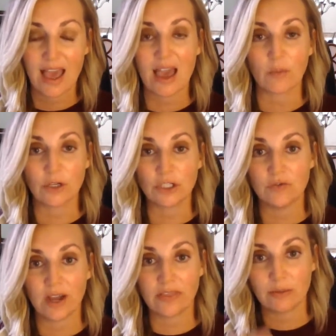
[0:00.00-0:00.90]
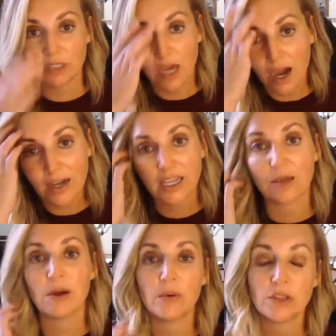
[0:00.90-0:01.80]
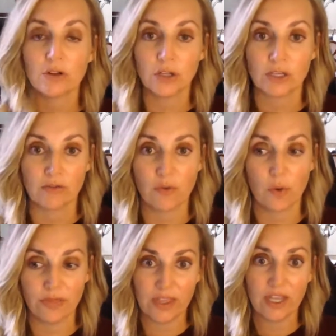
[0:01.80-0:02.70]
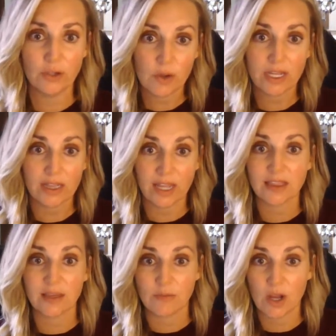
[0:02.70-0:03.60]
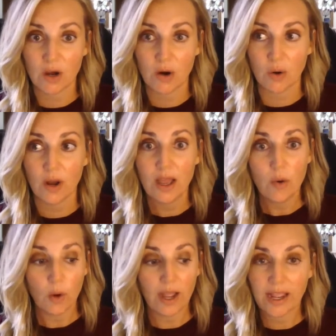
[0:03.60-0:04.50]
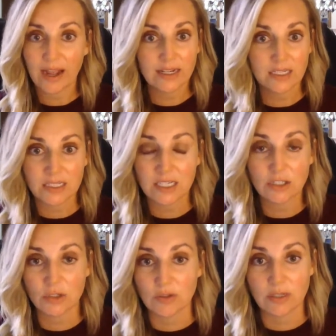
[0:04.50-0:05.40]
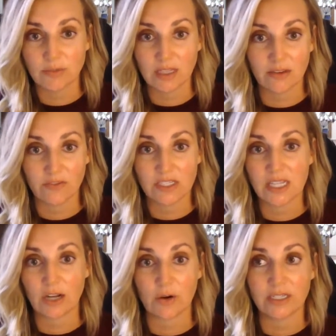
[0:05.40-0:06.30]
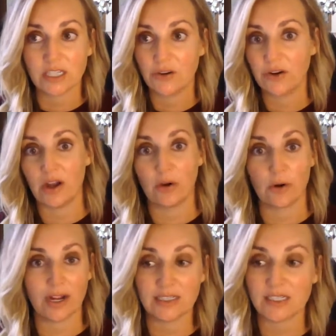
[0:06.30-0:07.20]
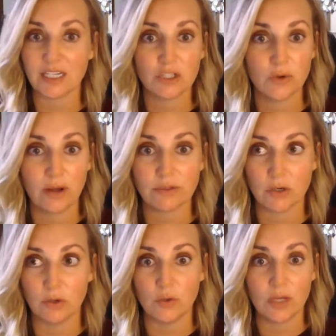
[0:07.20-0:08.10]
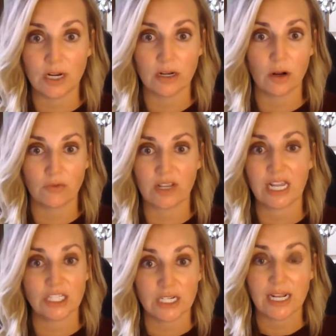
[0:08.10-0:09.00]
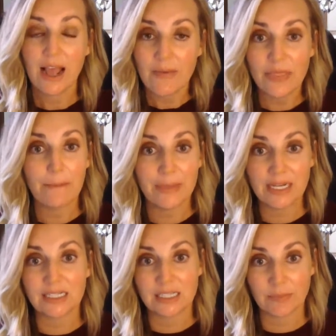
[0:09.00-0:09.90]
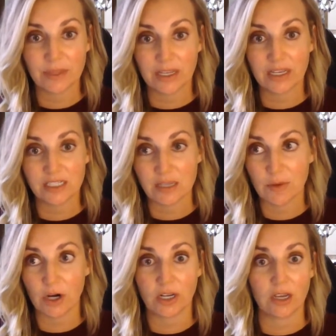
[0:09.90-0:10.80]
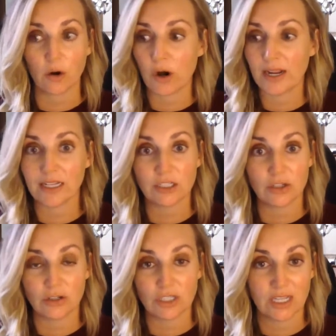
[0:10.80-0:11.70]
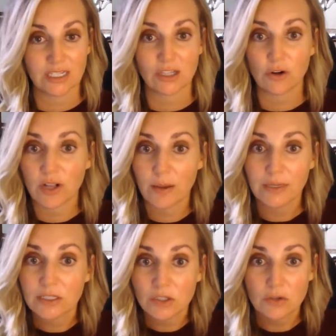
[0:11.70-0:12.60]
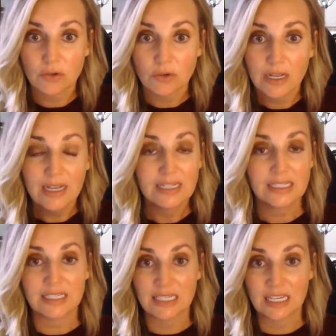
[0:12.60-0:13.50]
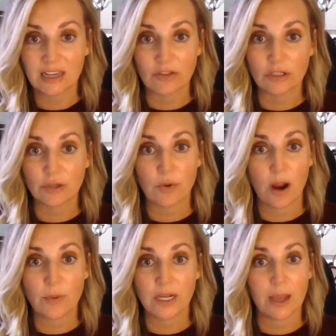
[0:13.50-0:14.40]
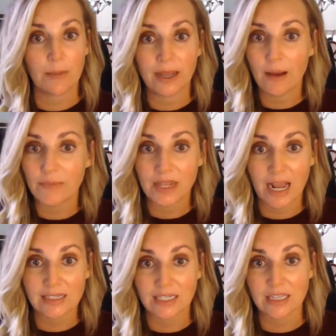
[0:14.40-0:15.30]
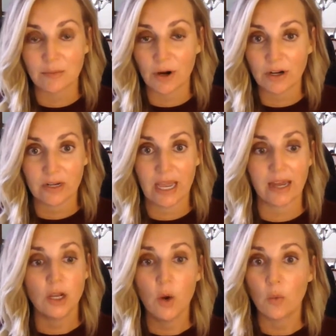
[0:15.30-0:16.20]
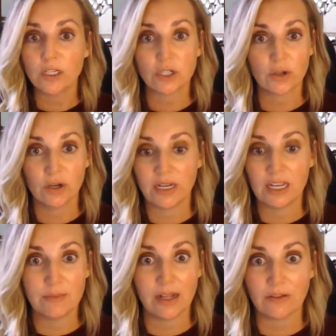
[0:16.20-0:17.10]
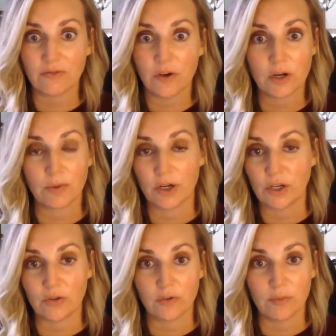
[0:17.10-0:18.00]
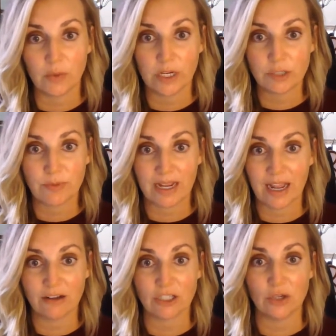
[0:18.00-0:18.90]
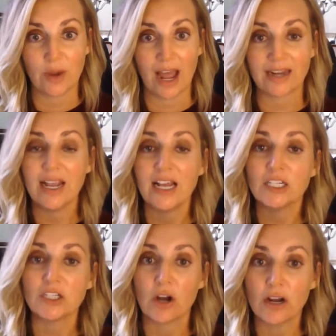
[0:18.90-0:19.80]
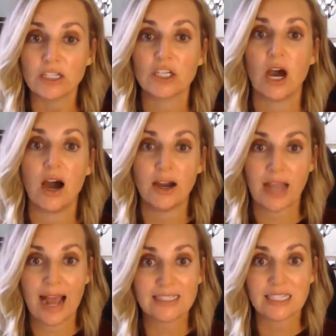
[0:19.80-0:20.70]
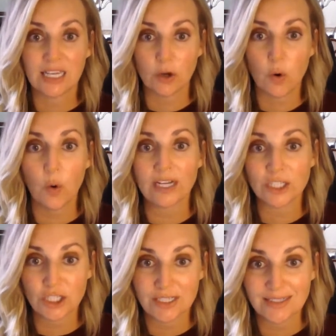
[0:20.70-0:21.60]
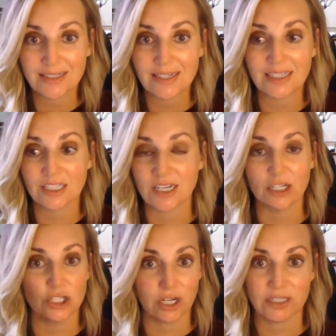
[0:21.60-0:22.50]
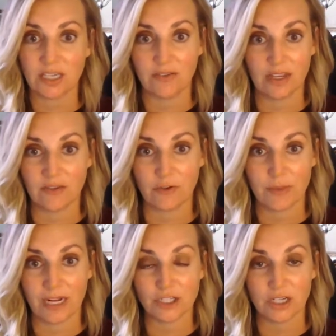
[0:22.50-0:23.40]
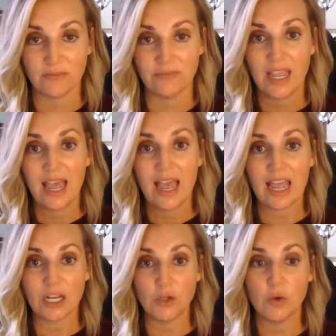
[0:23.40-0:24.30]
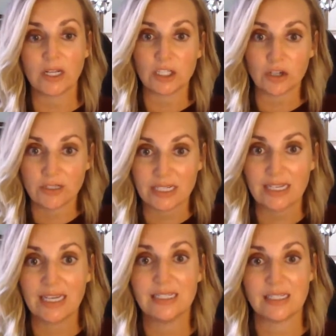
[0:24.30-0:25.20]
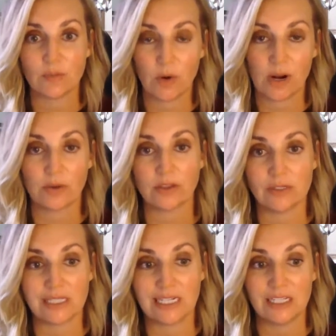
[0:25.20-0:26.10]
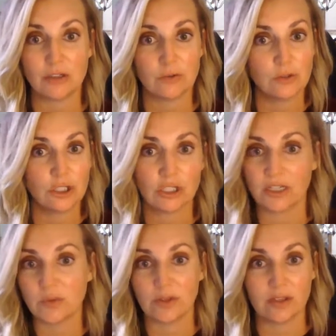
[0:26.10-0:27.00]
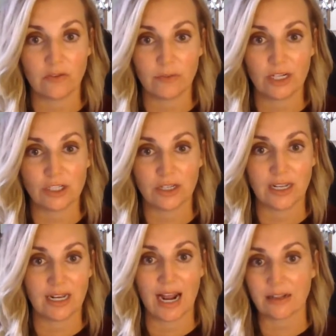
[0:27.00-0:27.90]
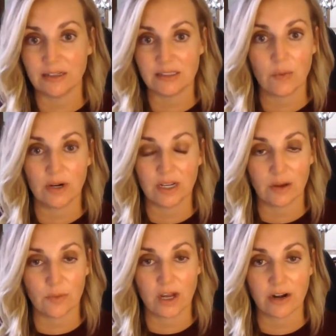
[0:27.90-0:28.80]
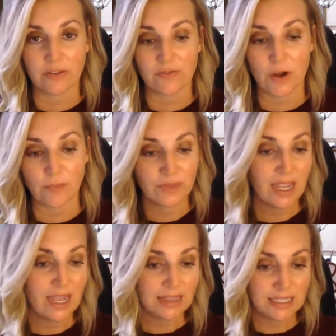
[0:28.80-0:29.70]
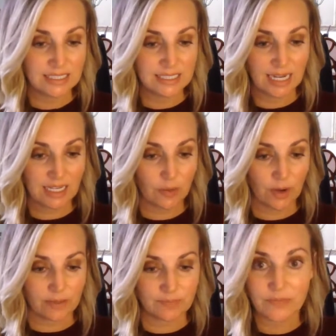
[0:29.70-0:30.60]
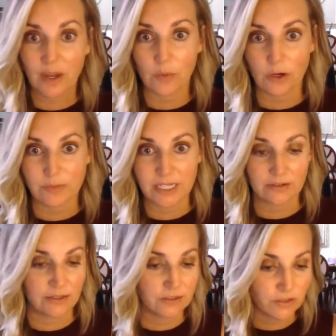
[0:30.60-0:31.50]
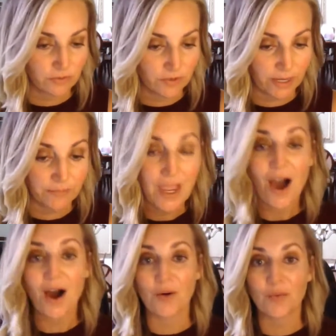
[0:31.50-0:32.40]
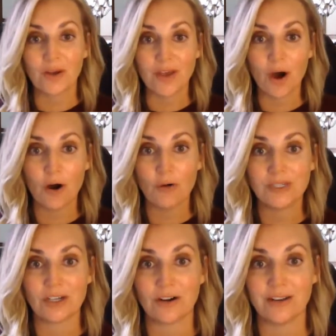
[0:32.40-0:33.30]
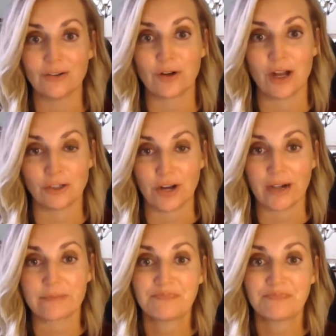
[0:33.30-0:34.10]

And once you've got them talking about what they're looking for, then you can let them know, well, hey, I can send you something that fits that criteria, or I can set you up so you get a notification the minute something hits the market, or I can search things that are coming soon to see if there's a property coming up that hasn't hit the market yet. What's a good email and phone number, you know, for me to reach back out to you at? Start talk, asking questions instead of just giving information, and you can start to get somewhere with those leads who just want the information and act like they want to get right off the phone. The second one, I wrote them down here, so don't forget. Oh, when the home is already under contract